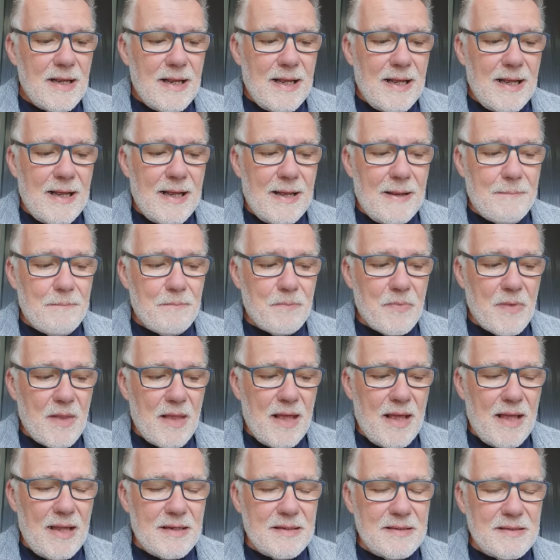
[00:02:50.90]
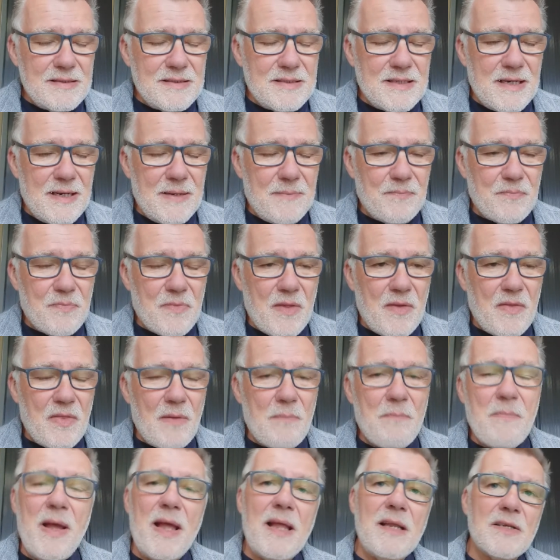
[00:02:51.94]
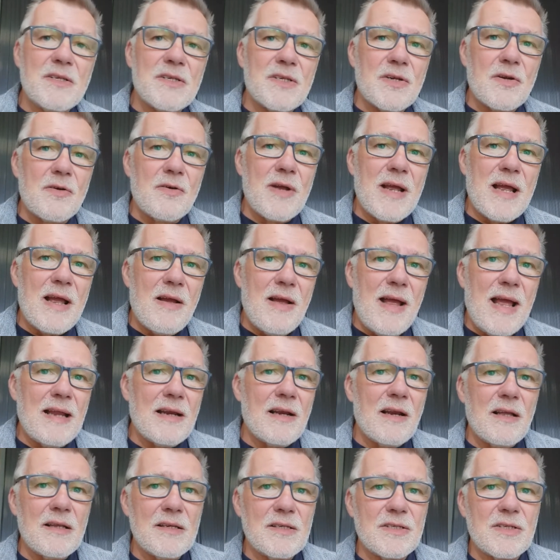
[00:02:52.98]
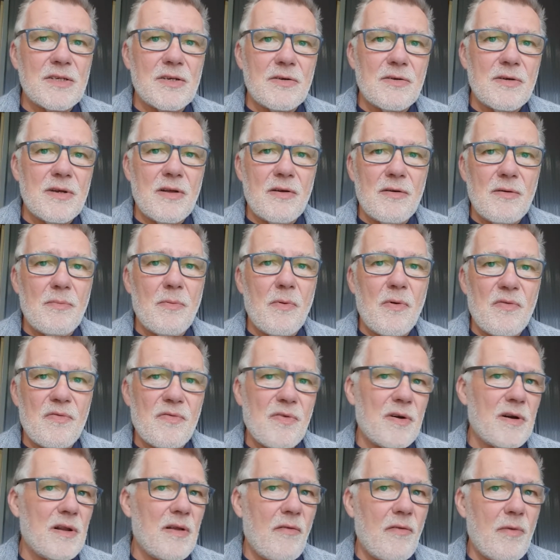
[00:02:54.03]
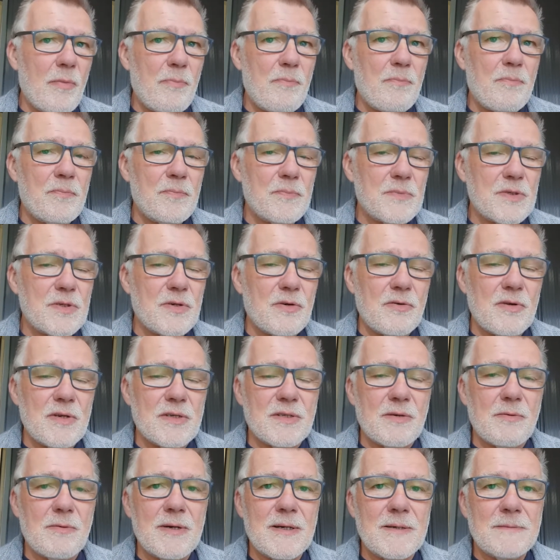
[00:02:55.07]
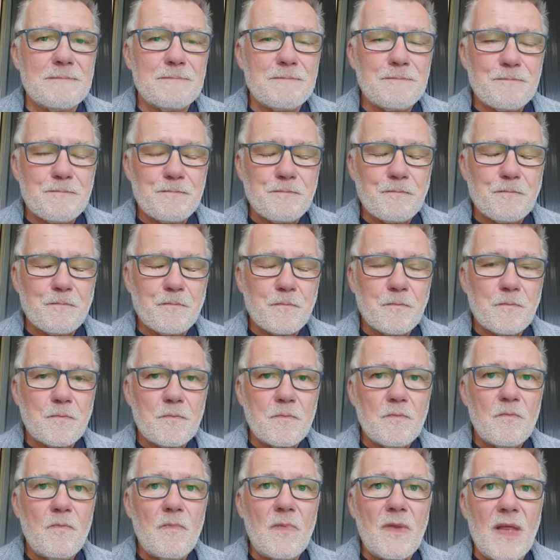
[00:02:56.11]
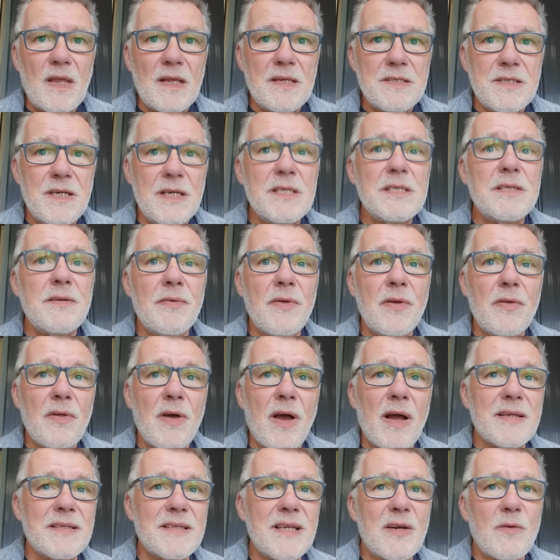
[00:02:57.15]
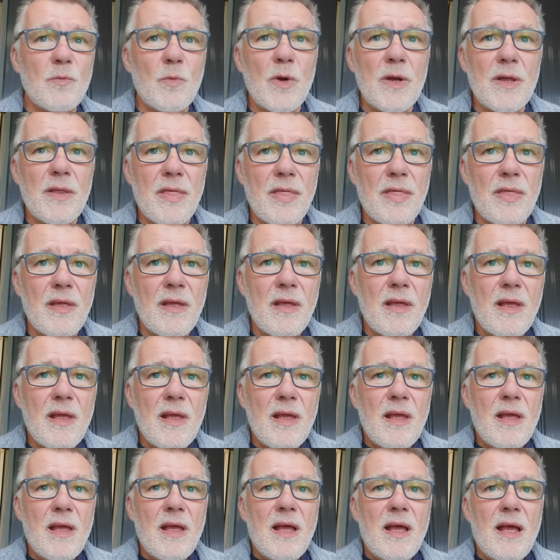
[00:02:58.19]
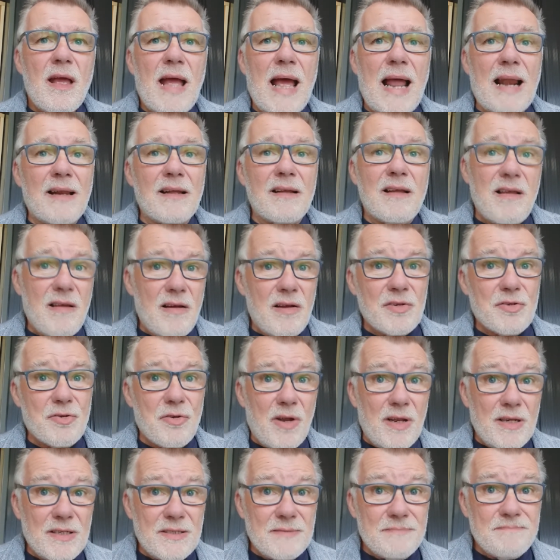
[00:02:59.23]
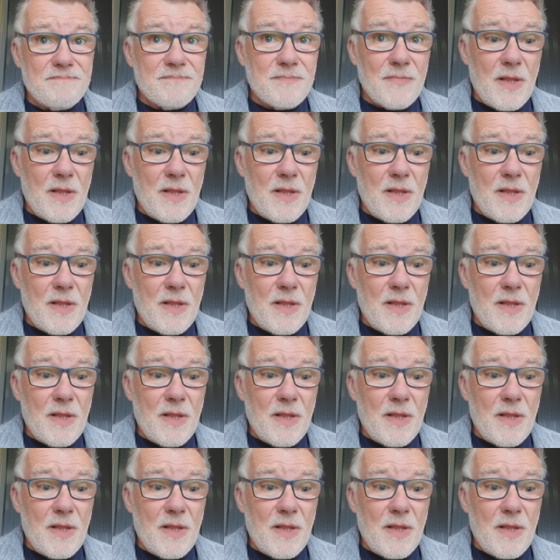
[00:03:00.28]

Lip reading: The main story, a headline story or front cover story as it were, is an interview that I did with Alan Cartwright.